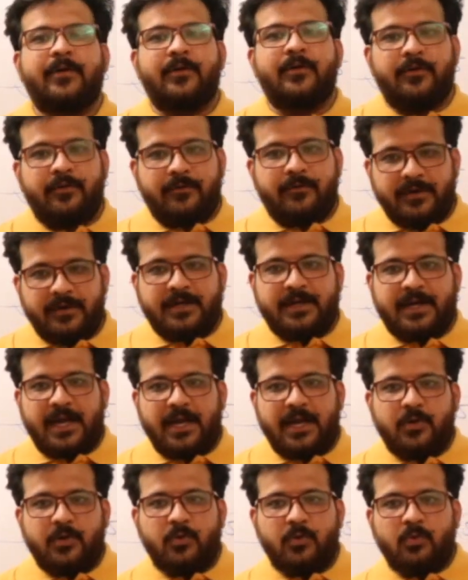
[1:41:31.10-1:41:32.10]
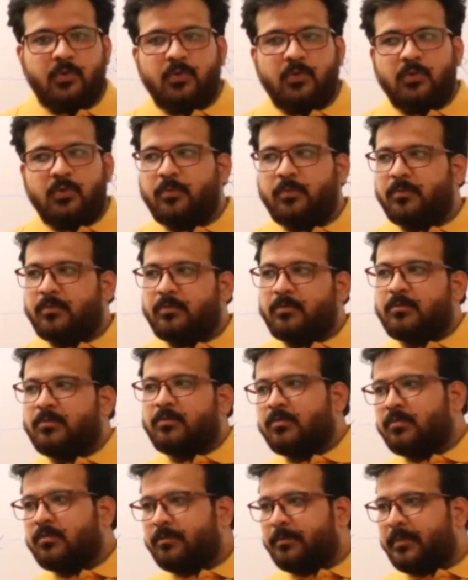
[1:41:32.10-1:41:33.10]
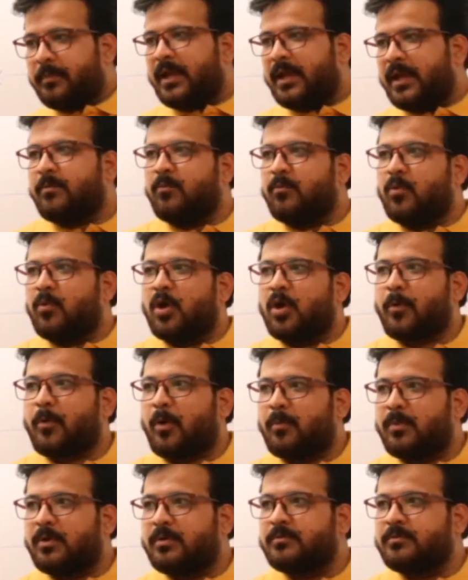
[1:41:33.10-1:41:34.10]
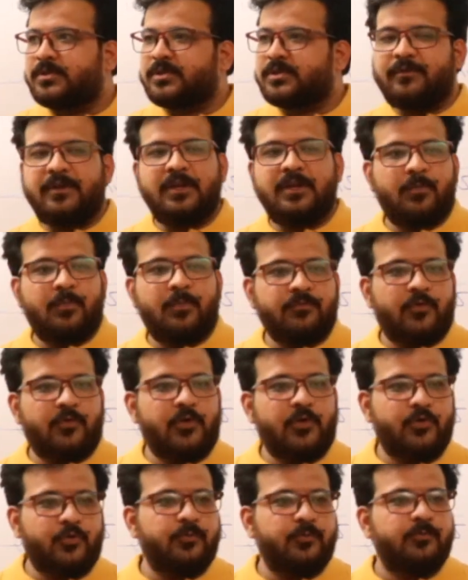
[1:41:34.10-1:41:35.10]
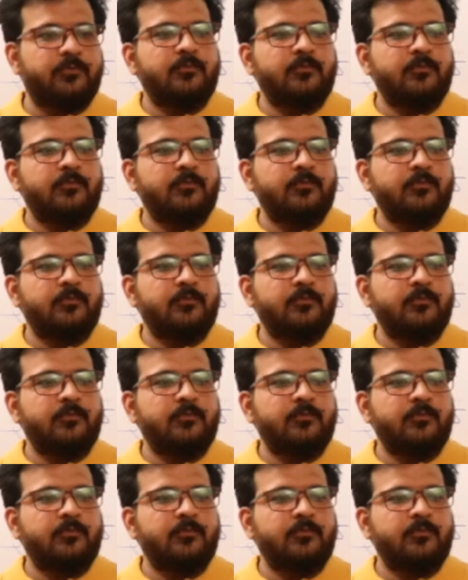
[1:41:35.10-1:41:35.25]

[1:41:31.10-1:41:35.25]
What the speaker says: will try to make more problems available for you.